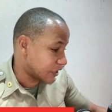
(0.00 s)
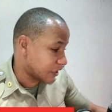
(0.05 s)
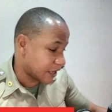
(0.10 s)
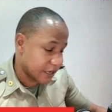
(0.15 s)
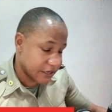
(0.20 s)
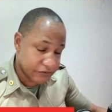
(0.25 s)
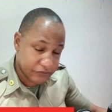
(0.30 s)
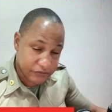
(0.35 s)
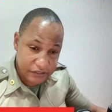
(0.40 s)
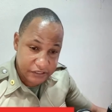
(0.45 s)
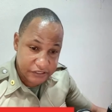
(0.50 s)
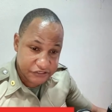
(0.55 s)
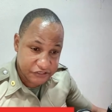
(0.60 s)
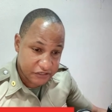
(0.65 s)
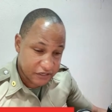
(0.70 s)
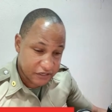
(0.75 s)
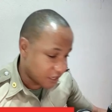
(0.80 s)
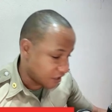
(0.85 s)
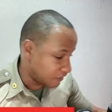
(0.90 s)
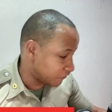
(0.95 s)
eye on each and
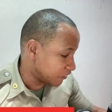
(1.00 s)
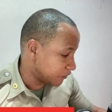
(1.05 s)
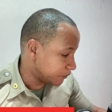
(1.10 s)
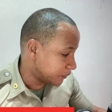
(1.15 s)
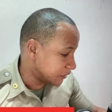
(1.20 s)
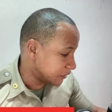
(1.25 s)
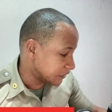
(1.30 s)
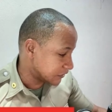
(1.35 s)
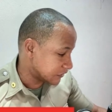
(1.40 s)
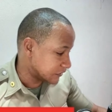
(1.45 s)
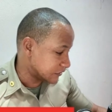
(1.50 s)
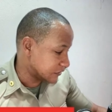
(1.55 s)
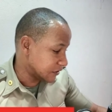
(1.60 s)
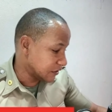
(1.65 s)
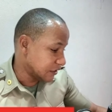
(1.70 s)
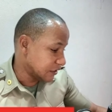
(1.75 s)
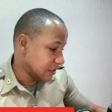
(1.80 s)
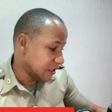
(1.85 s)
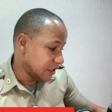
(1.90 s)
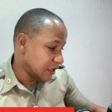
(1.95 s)
every person
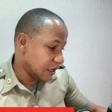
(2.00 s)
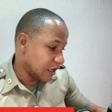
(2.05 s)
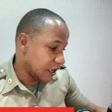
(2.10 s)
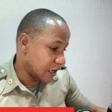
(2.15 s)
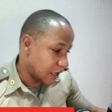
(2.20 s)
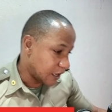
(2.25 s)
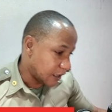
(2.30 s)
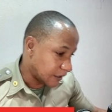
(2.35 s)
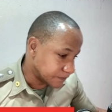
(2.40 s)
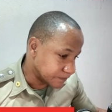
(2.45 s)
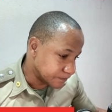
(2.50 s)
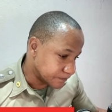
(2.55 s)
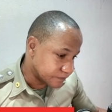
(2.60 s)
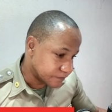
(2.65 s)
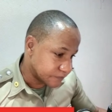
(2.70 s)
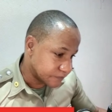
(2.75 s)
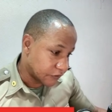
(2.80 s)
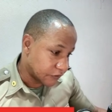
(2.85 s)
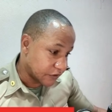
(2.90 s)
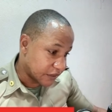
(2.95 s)
on
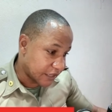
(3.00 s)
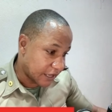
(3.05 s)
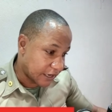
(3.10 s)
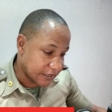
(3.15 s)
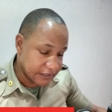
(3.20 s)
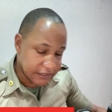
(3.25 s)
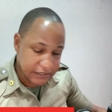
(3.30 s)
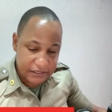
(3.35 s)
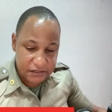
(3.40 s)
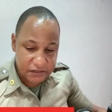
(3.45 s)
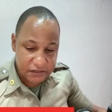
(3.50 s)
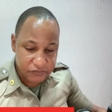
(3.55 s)
that day.